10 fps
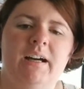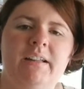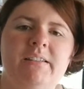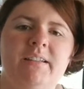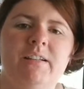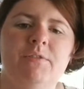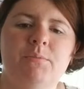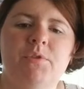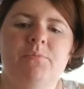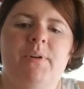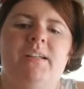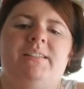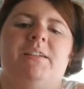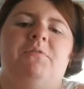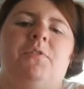think that even moved my
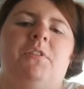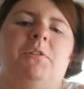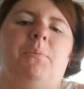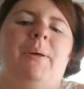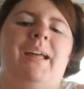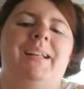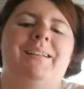cell phone a little bit.